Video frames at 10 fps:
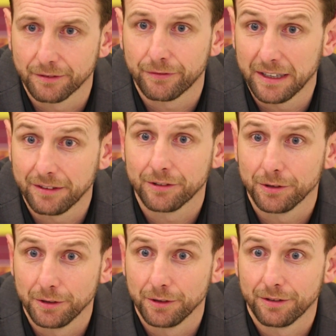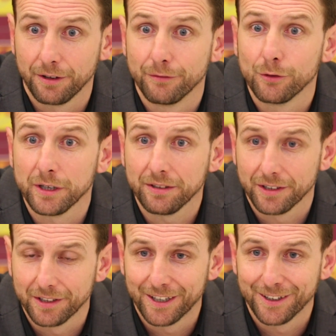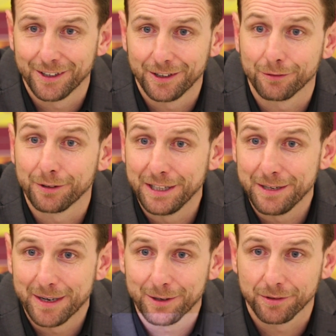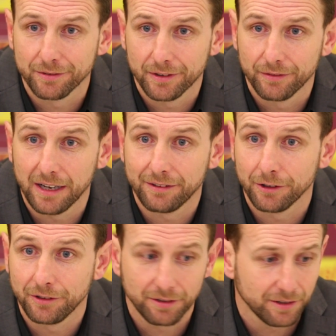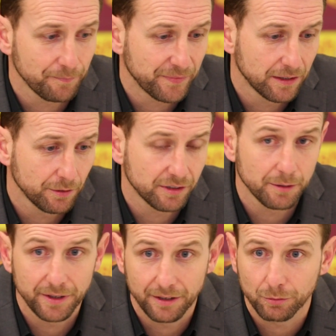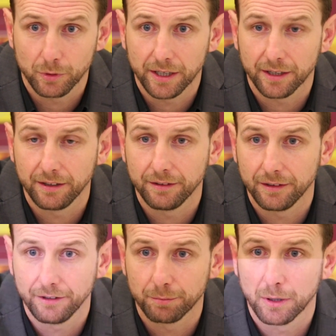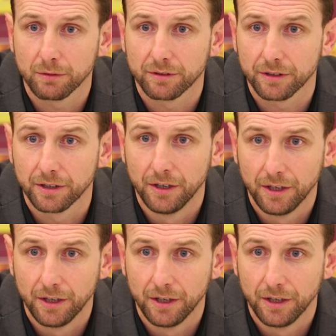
face to the voice and obviously the emails of Les Hutchison. You know, he's come in this week and he's spoken to